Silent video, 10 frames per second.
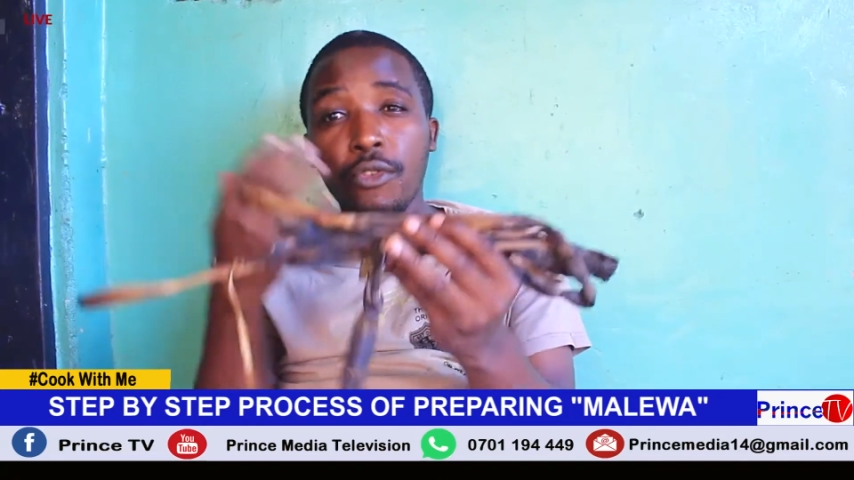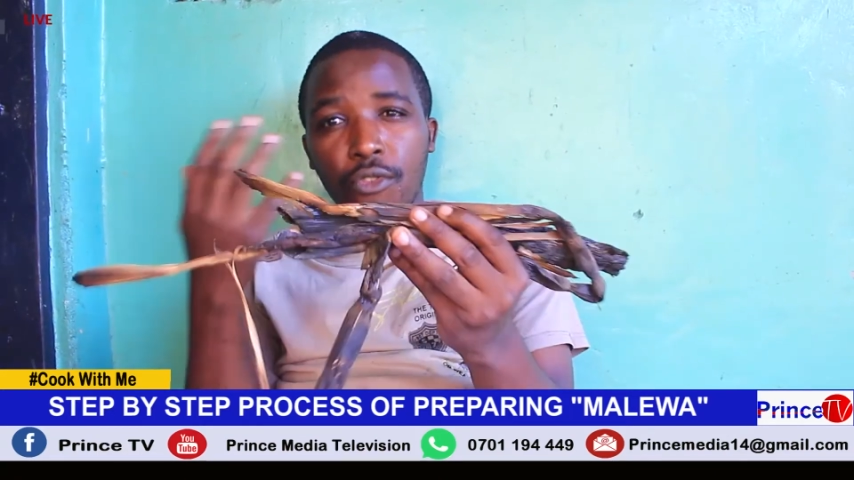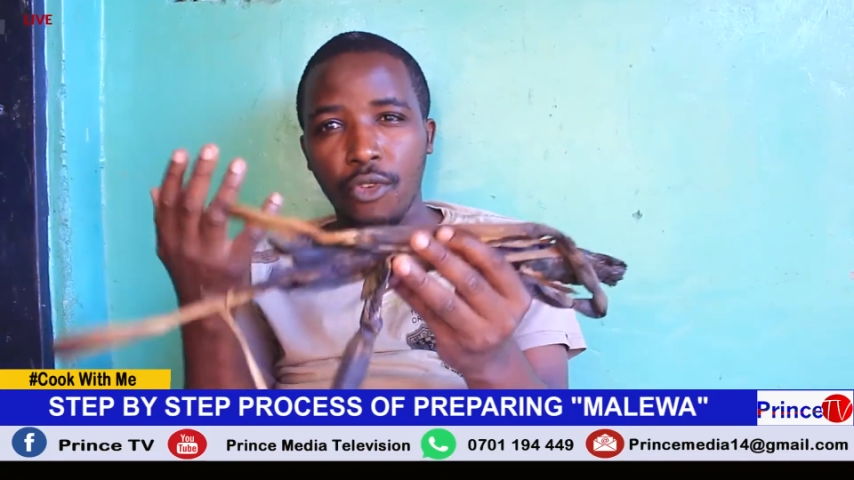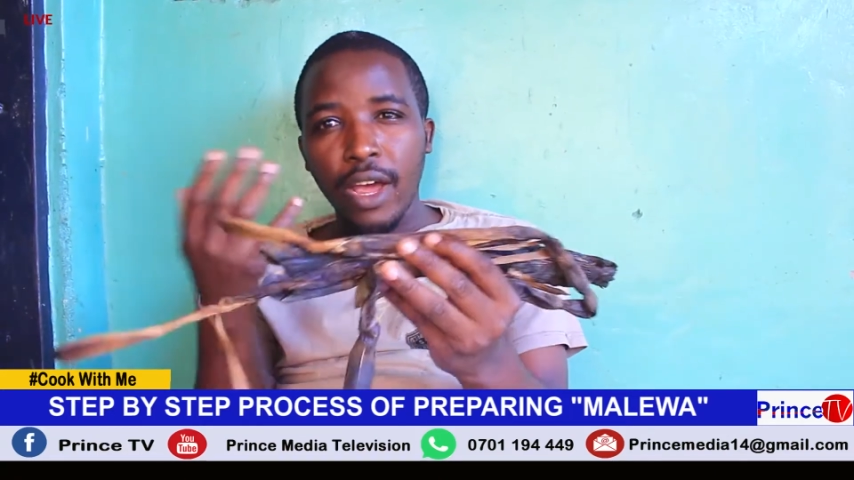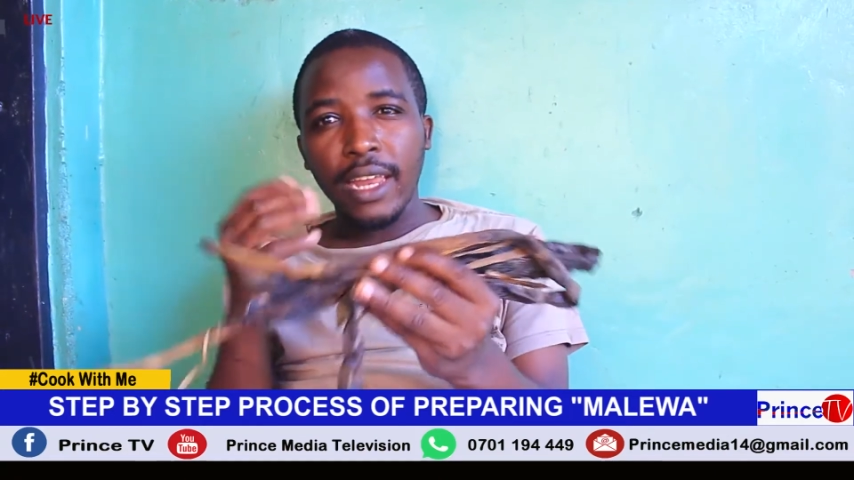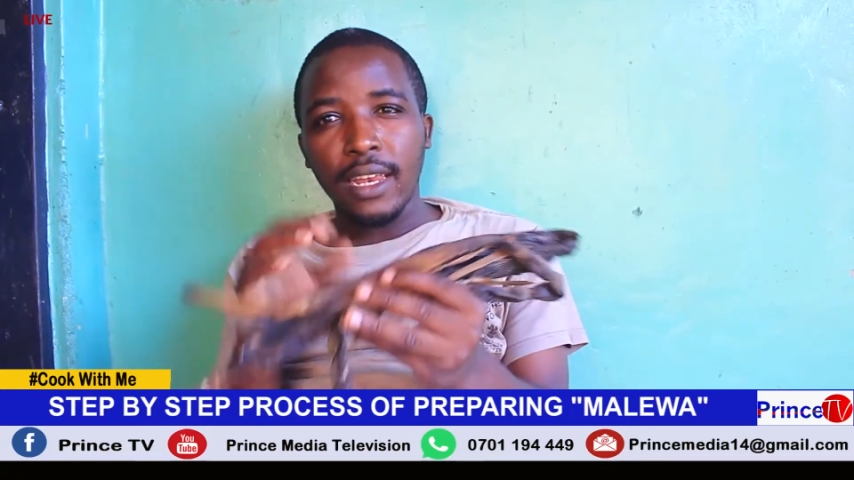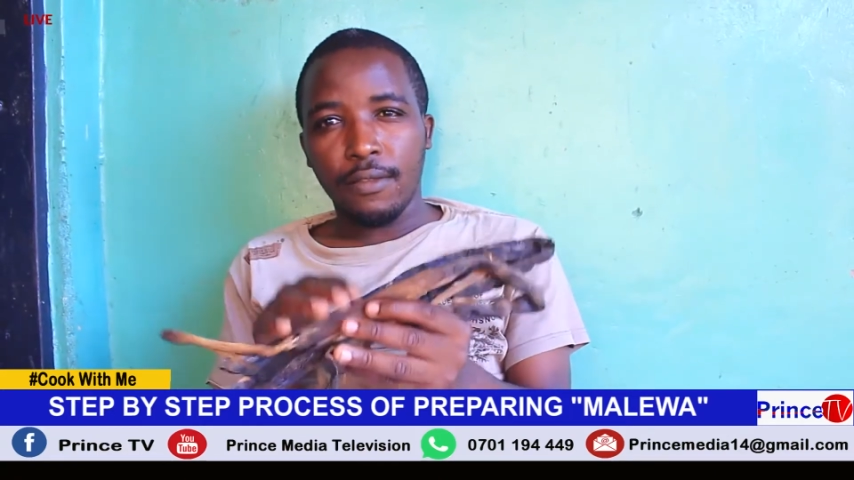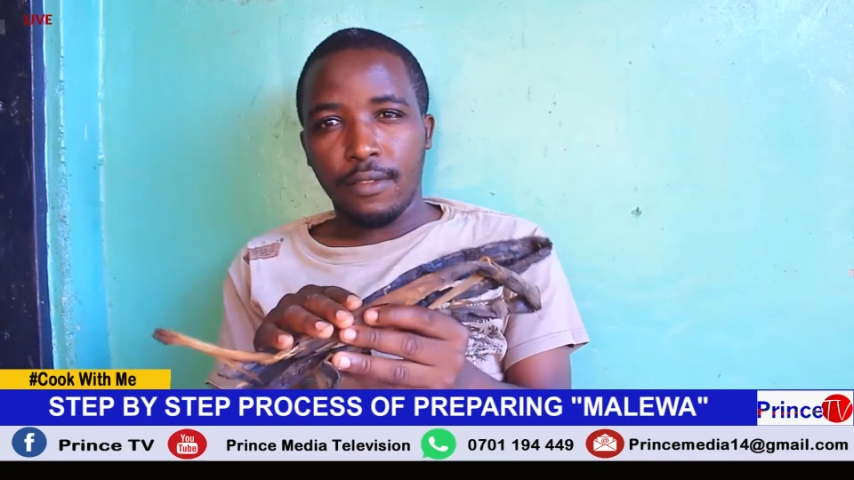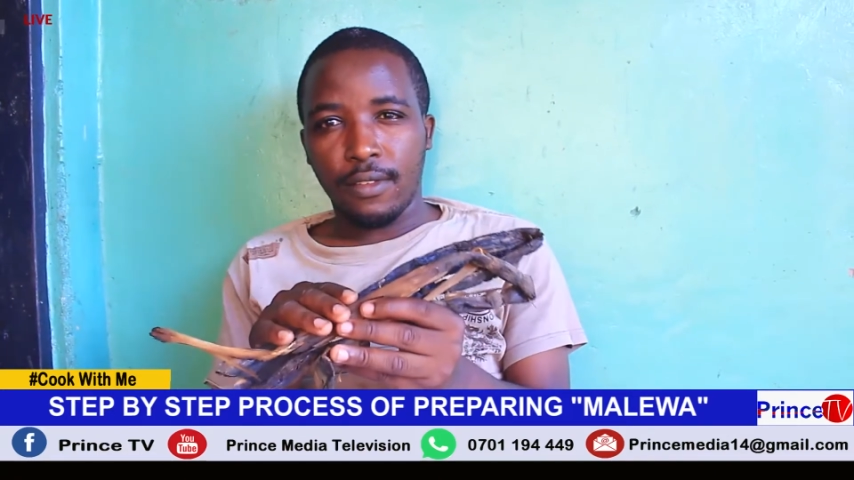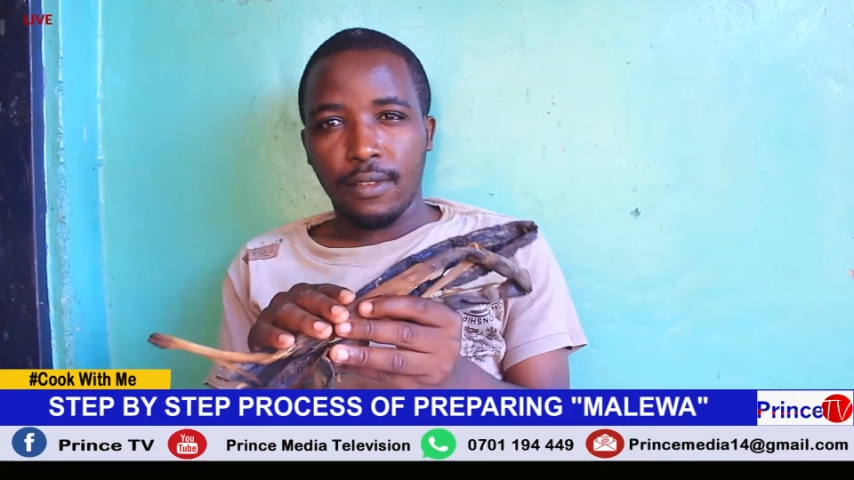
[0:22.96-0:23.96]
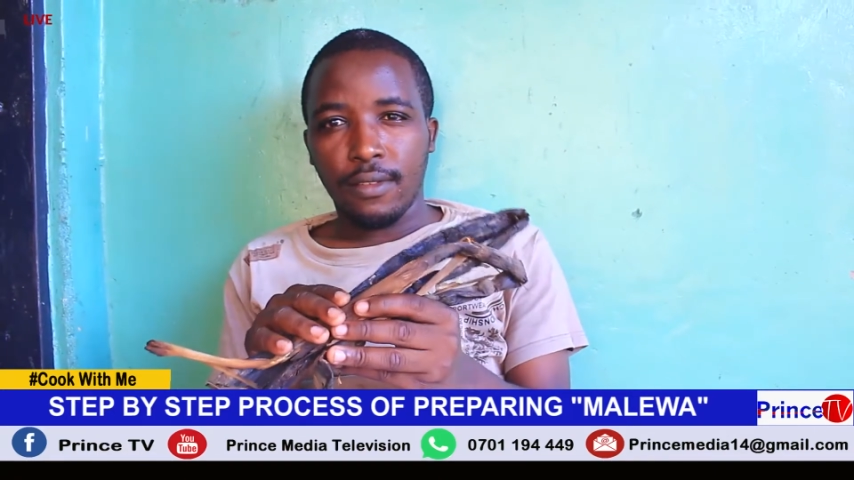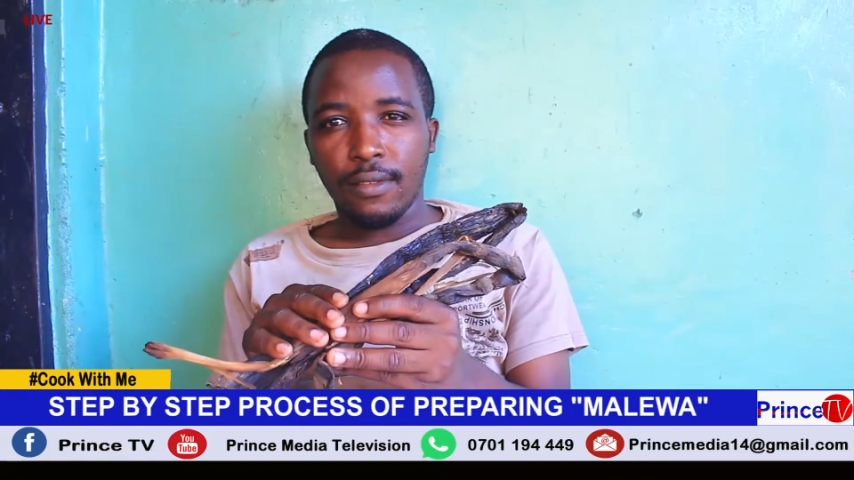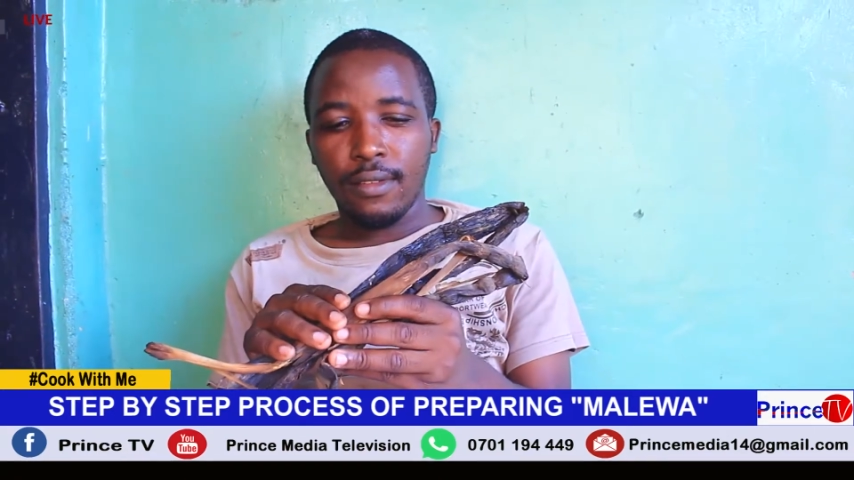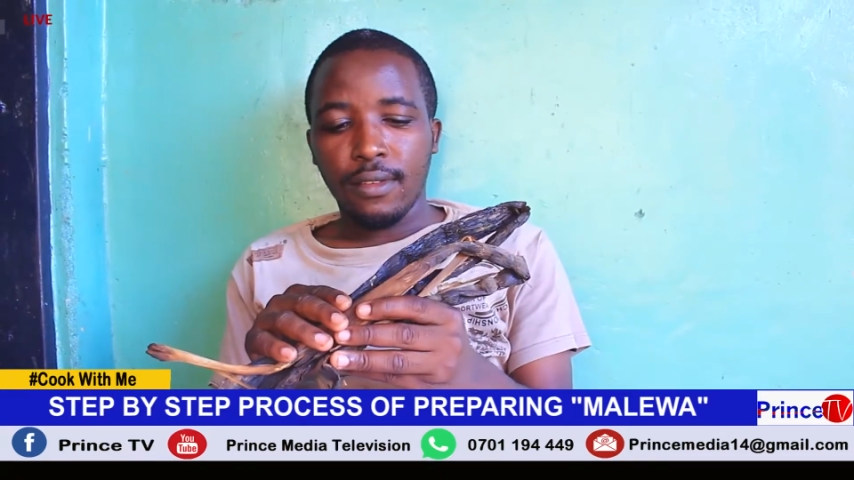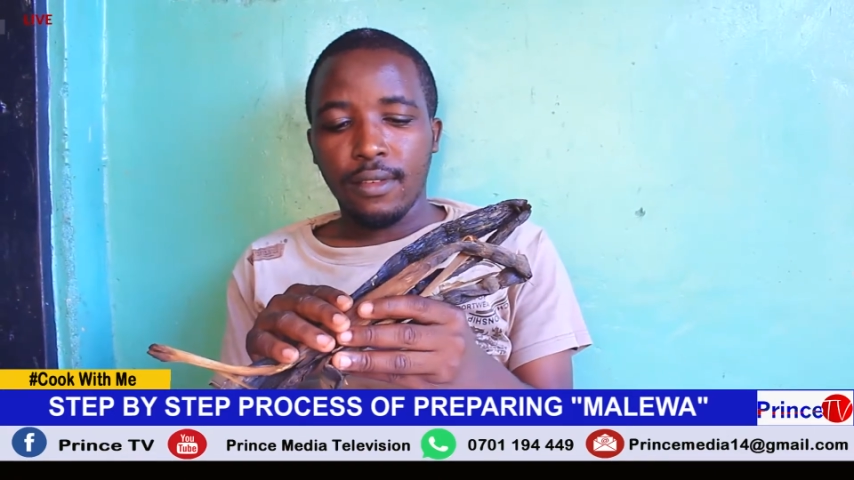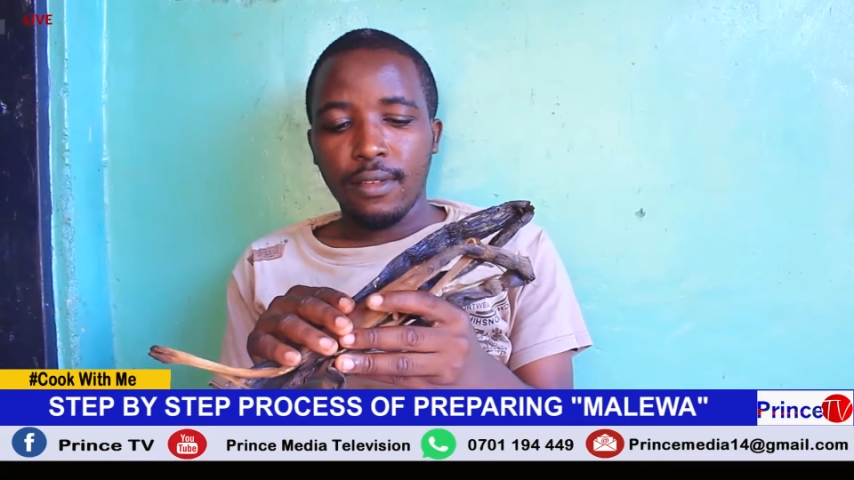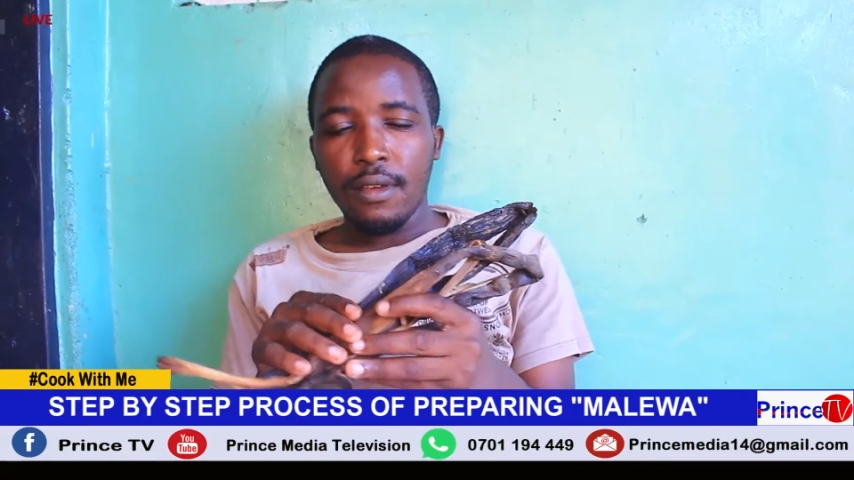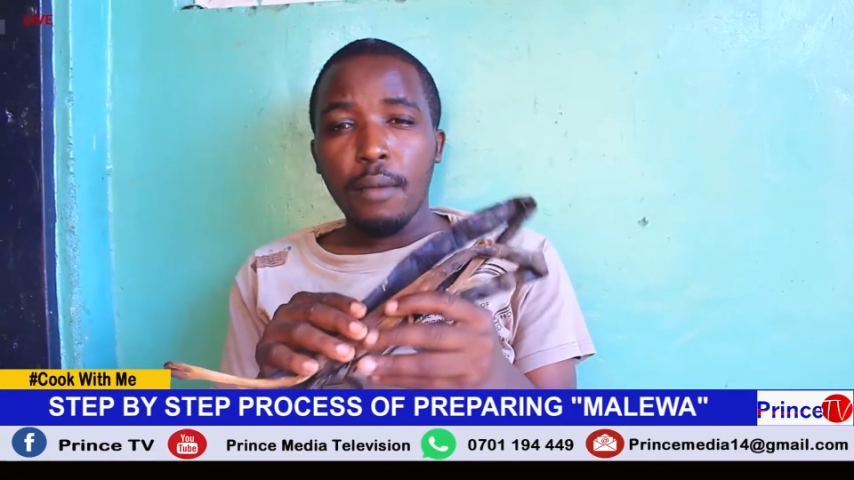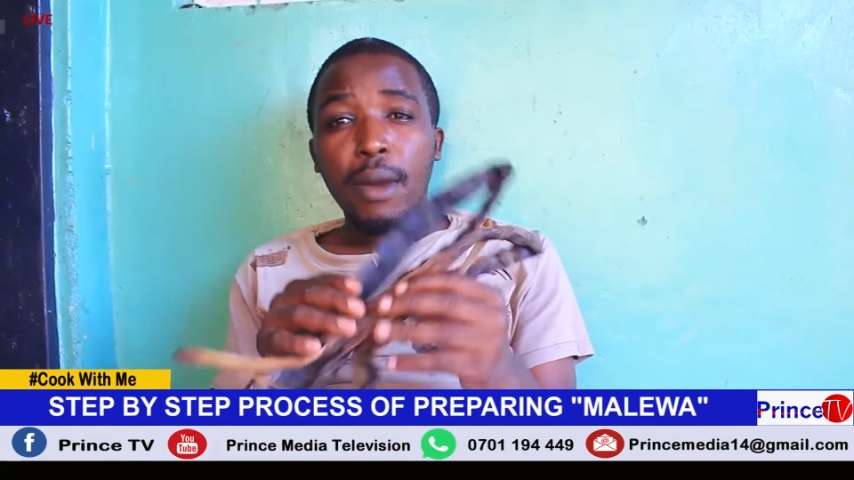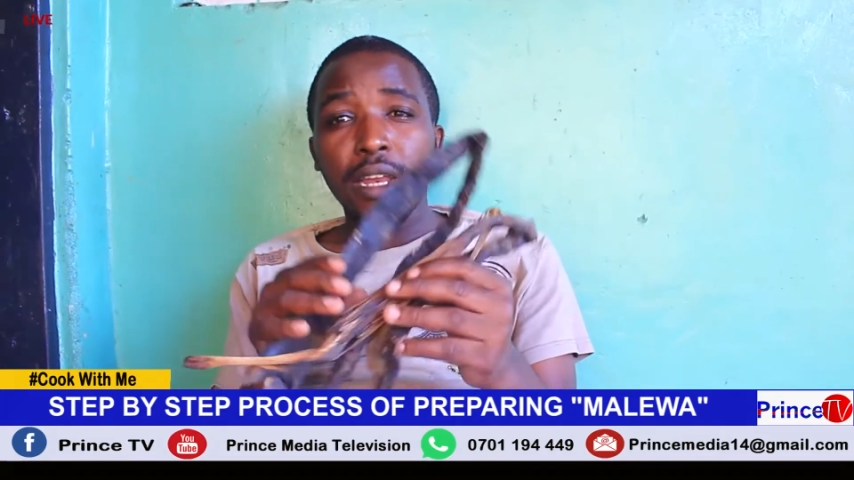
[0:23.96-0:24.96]
dry leaves.
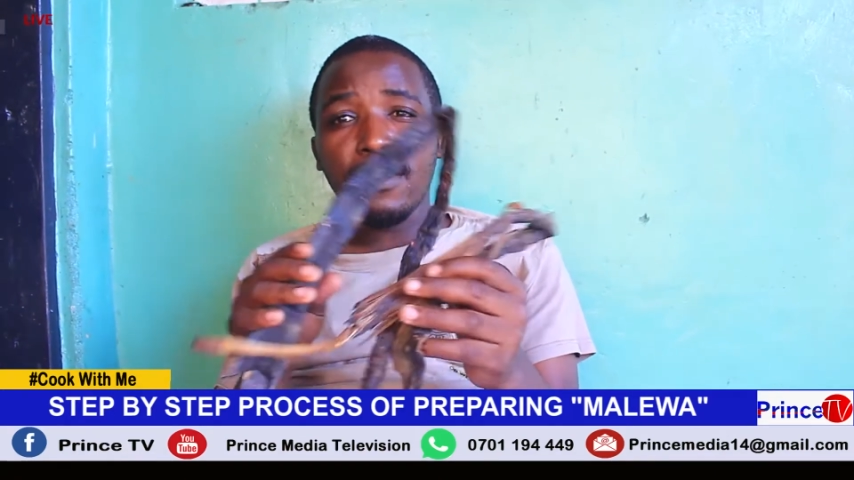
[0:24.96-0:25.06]
But